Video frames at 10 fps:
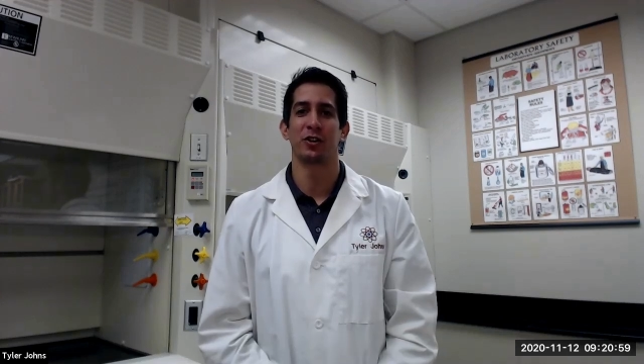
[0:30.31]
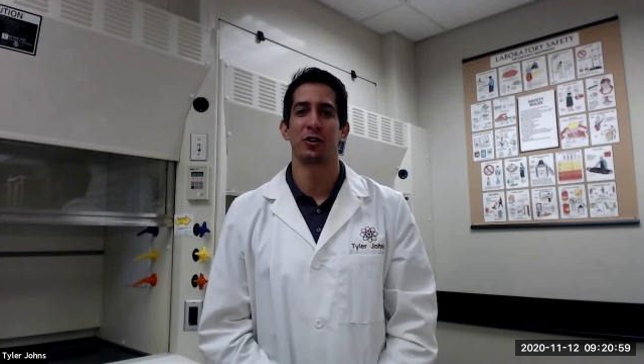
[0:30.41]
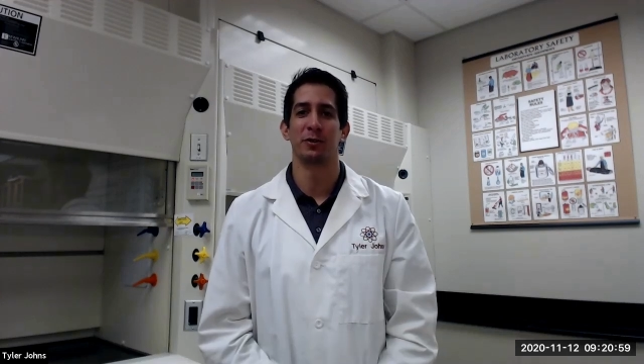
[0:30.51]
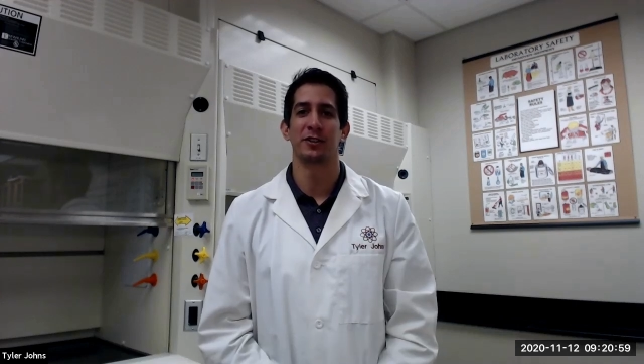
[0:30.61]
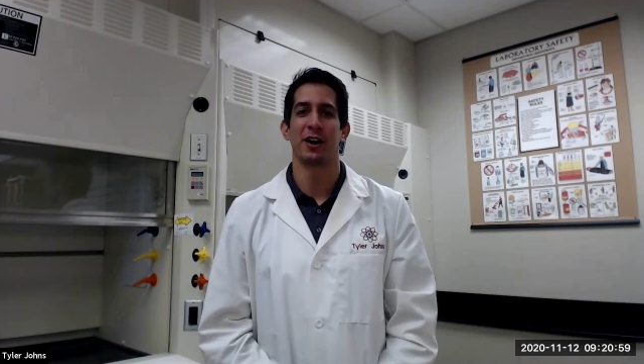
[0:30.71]

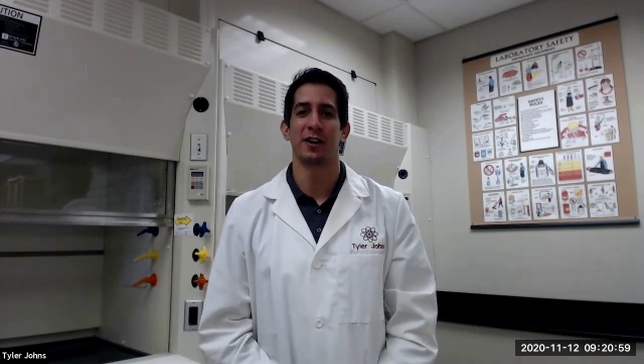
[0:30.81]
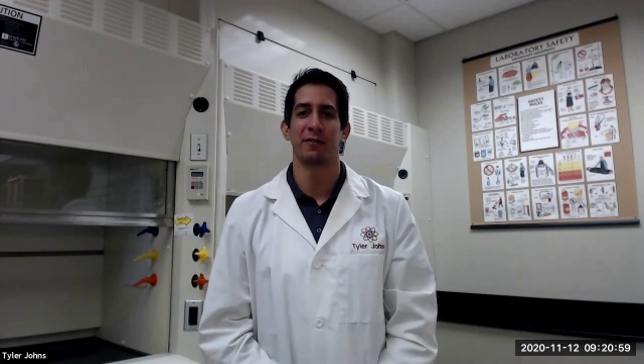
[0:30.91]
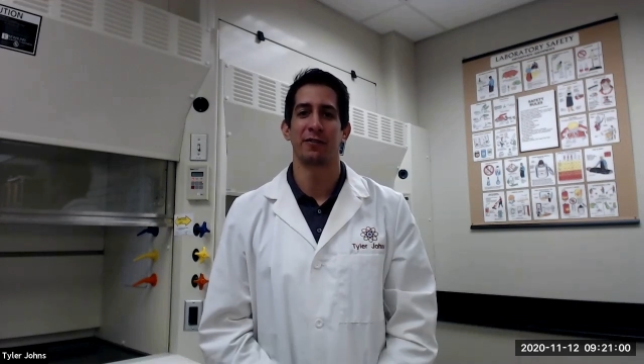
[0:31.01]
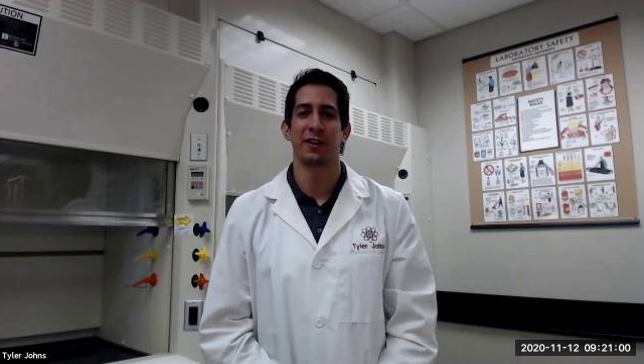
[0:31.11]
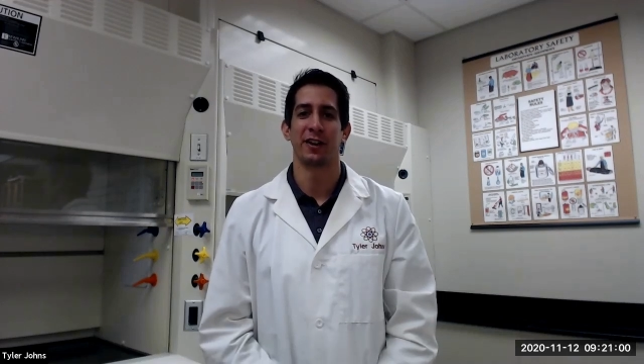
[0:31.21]

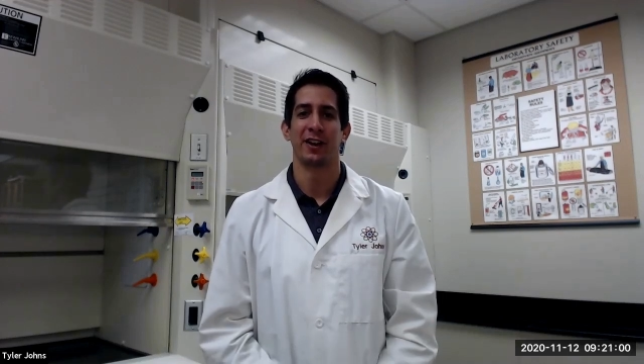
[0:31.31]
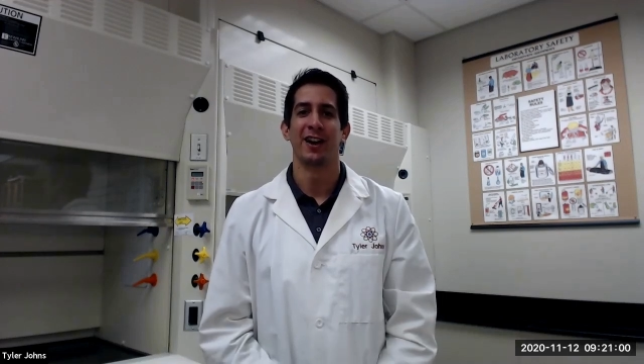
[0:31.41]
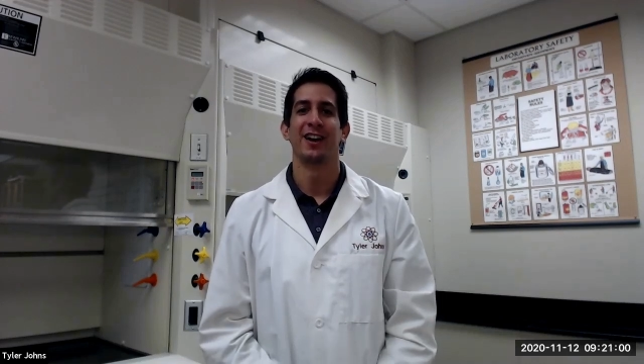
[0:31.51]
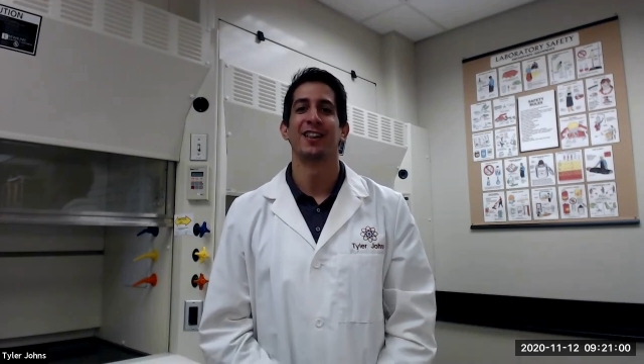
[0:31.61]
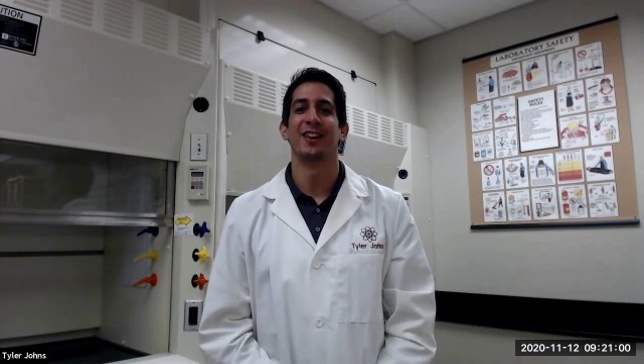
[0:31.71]
chromatography.
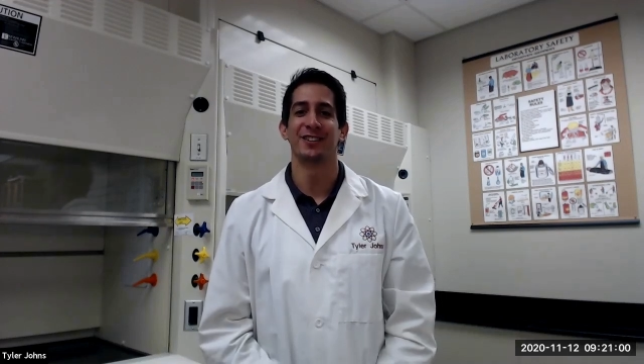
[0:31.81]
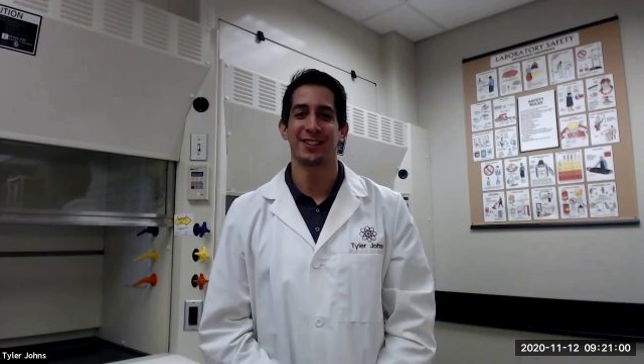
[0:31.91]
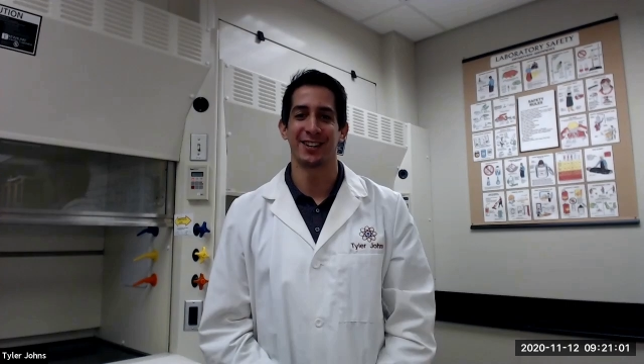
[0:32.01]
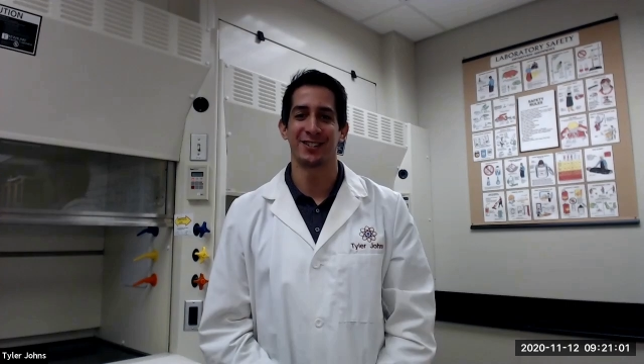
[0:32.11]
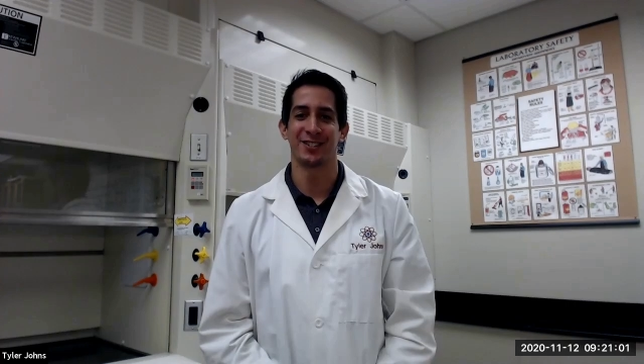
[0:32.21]
Let's
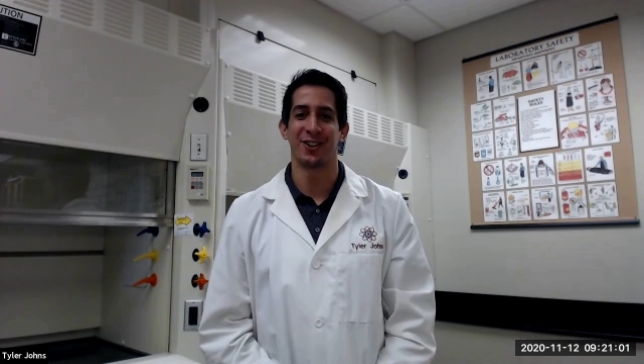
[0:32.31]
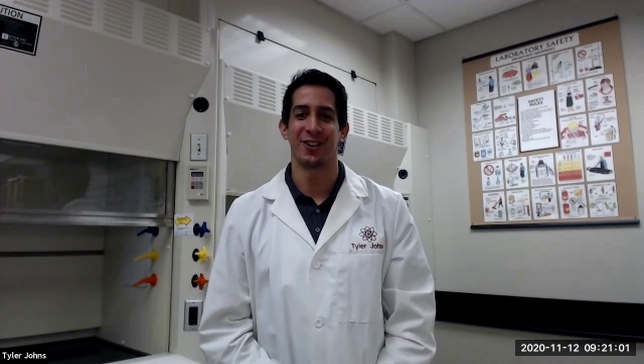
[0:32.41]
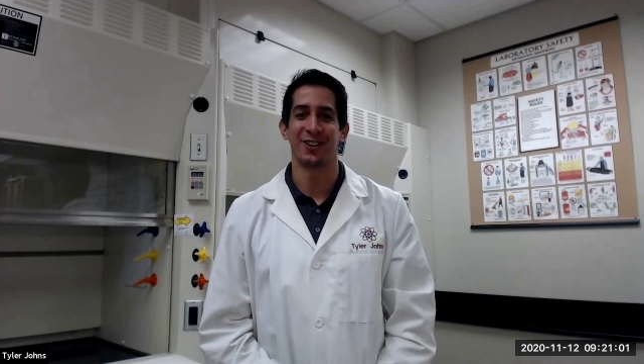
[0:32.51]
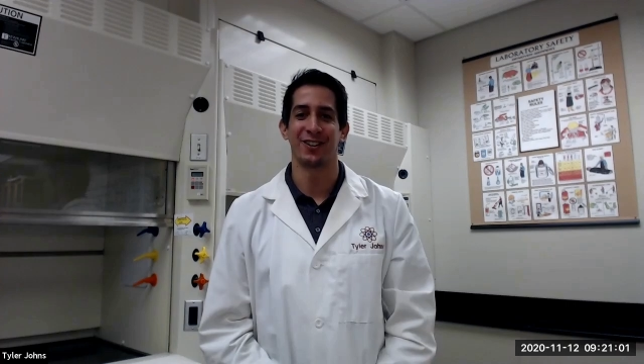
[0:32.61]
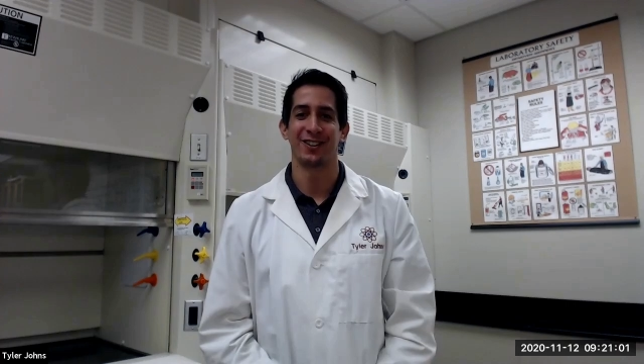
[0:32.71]
get
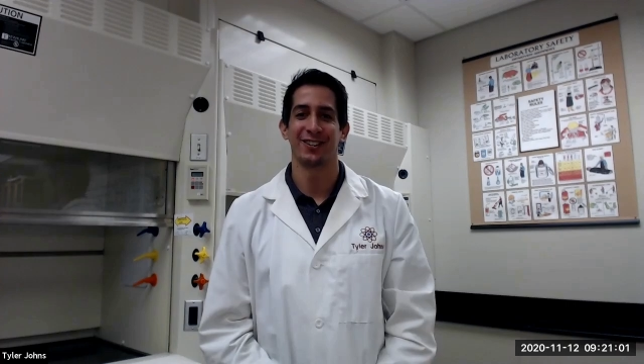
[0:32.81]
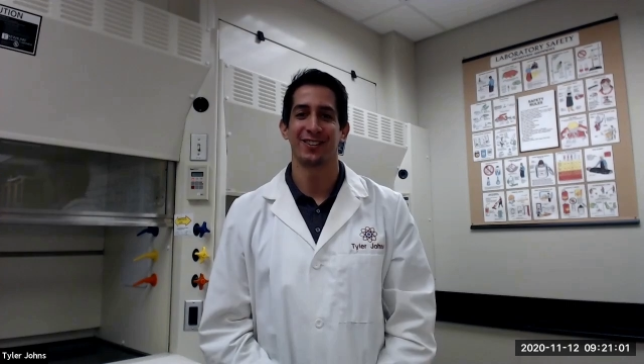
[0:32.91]
started.